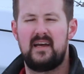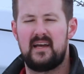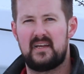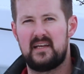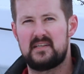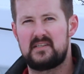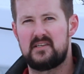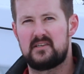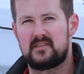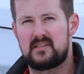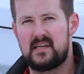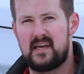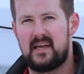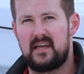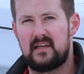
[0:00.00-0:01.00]
and get to your
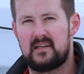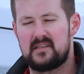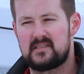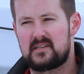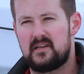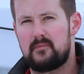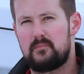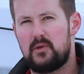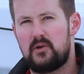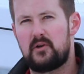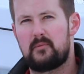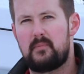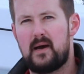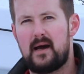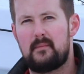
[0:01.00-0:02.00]
tank, and it's gonna blow
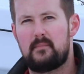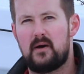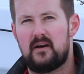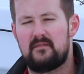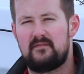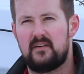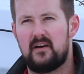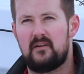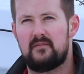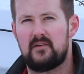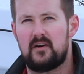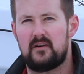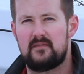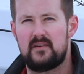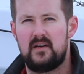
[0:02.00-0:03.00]
your pop-off valve
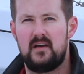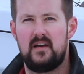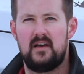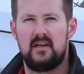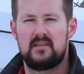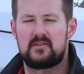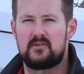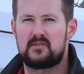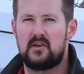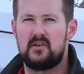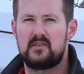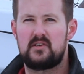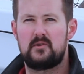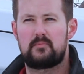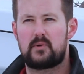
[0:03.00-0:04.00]
off. So it's
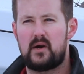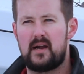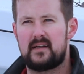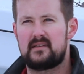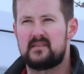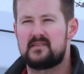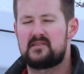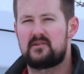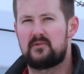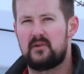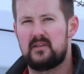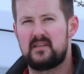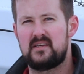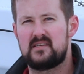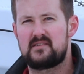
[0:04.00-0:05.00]
always good practice to
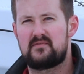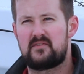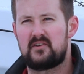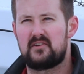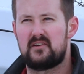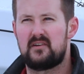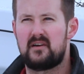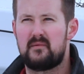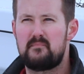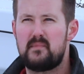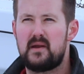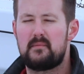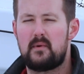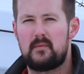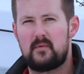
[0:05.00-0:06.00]
run these for a
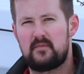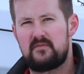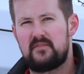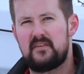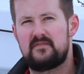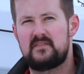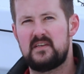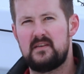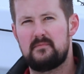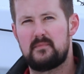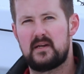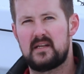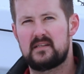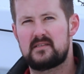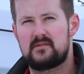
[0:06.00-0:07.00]
minimum of 15
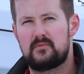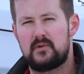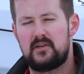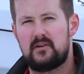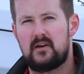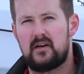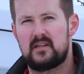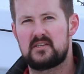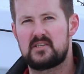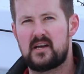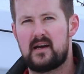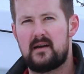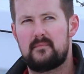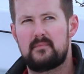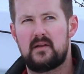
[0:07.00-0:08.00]
minutes when you're on a
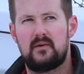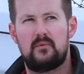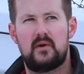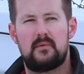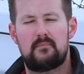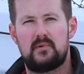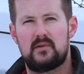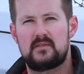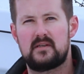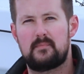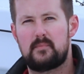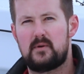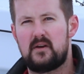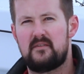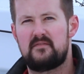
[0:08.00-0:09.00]
job. That way it builds
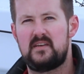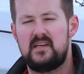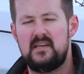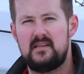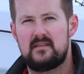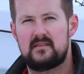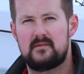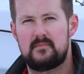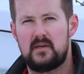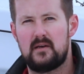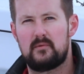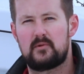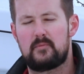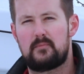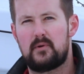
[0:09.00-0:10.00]
up enough heat to be
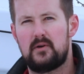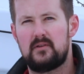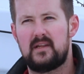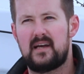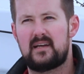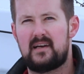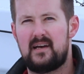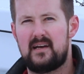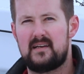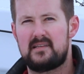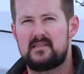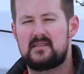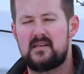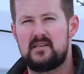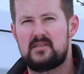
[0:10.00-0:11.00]
able to burn that
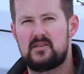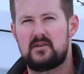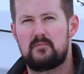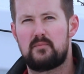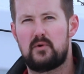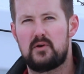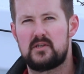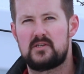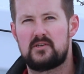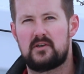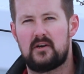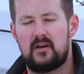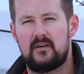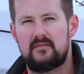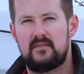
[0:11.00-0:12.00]
condensation and
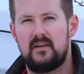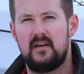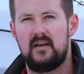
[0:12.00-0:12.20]
moisture off.